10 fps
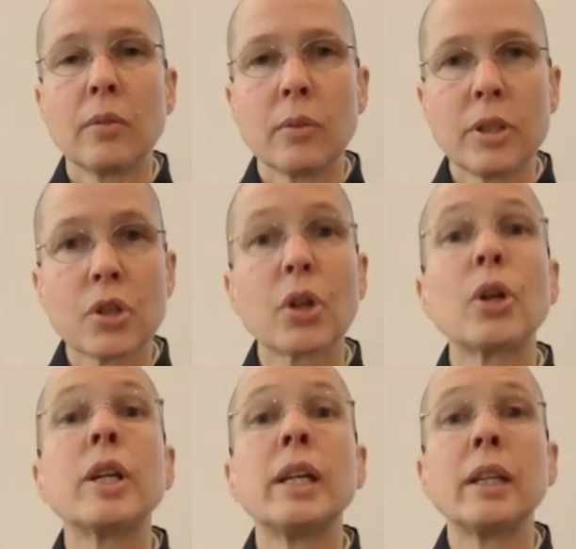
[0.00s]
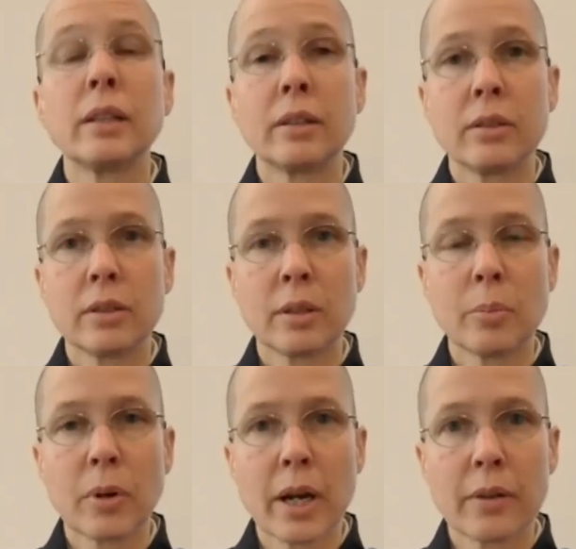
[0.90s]
returning to the
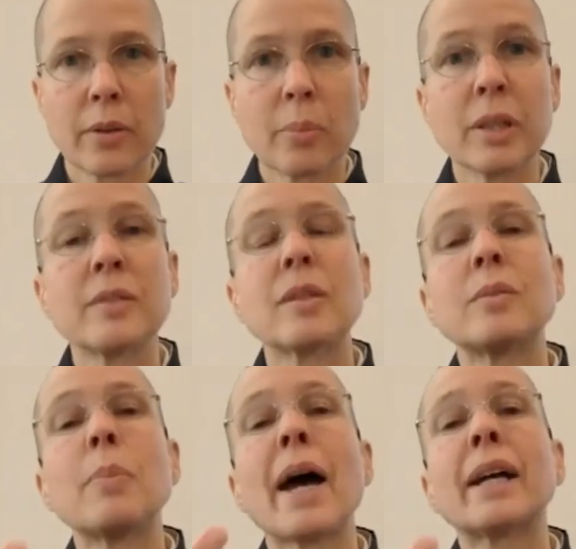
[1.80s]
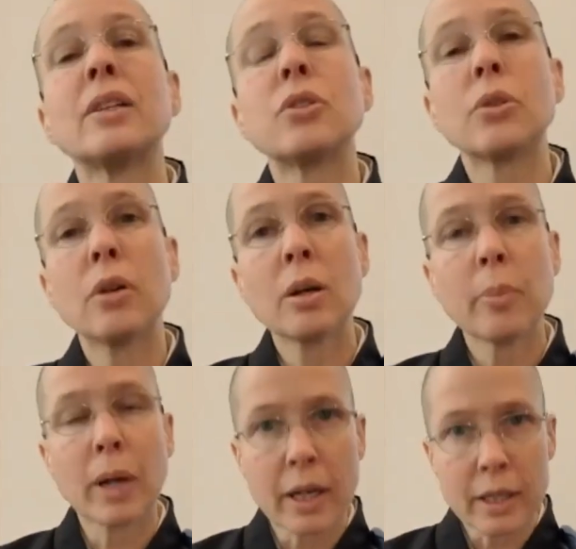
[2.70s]
breath, brings us back into our
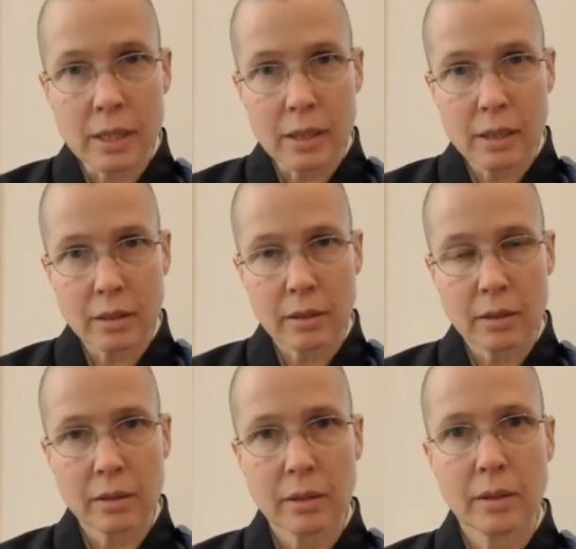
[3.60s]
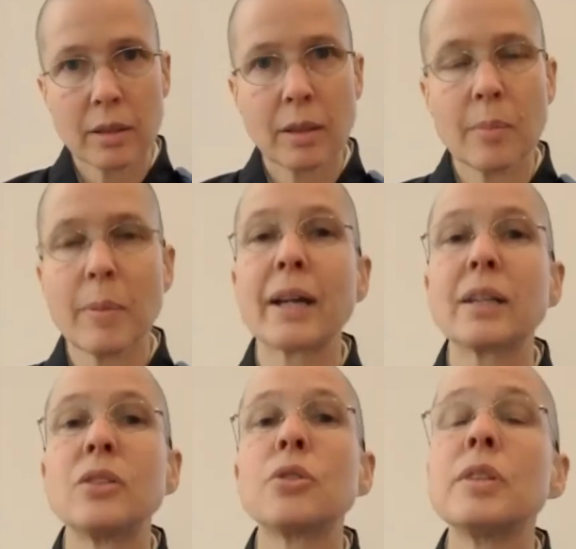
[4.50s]
body, back
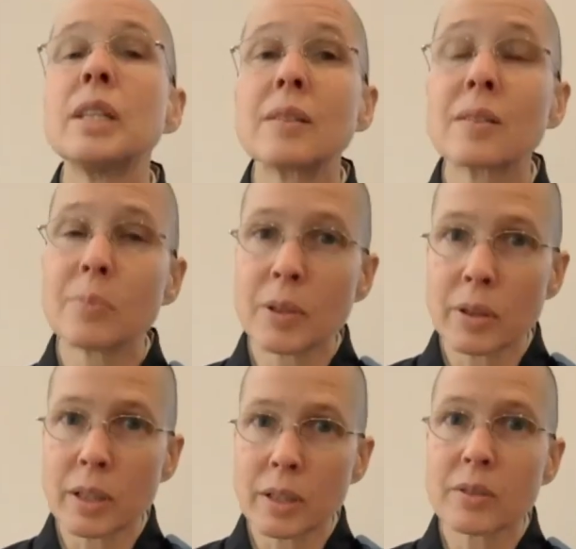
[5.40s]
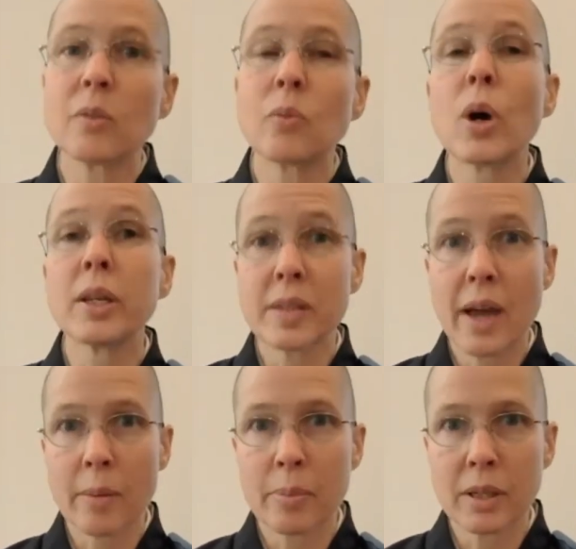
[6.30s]
into the experience of what's
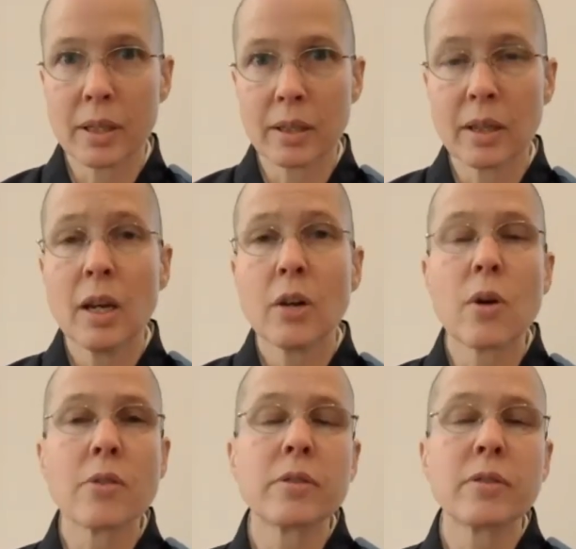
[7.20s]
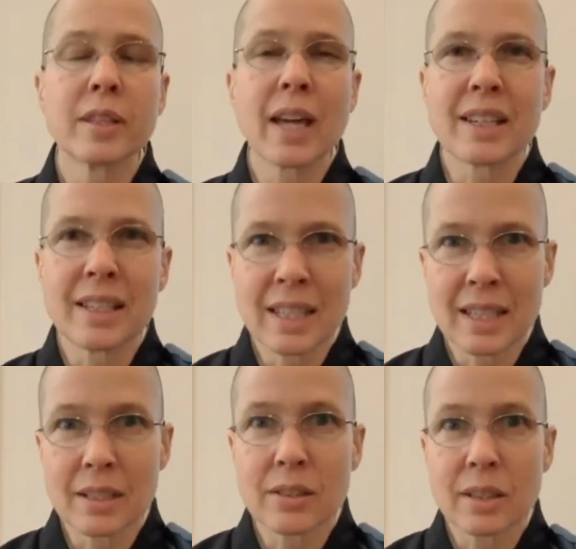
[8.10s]
happening, rather than that
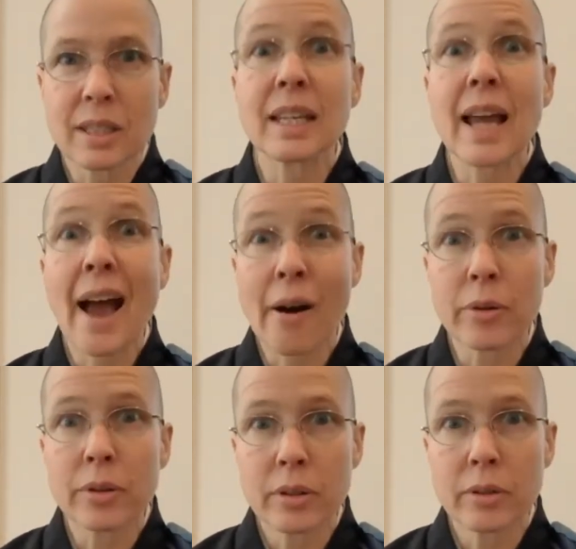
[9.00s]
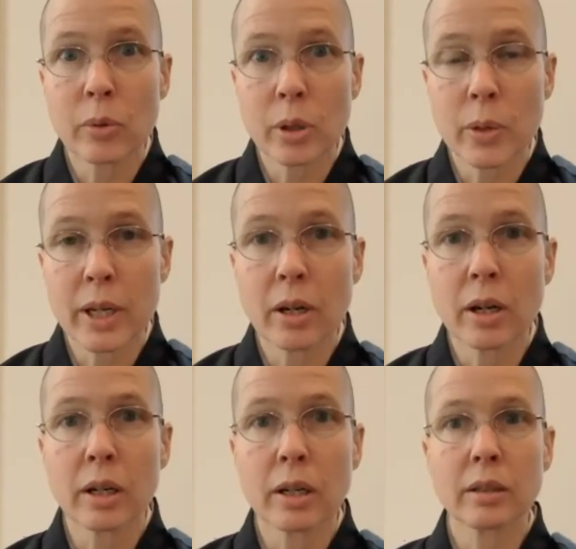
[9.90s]
need to get out of where we are.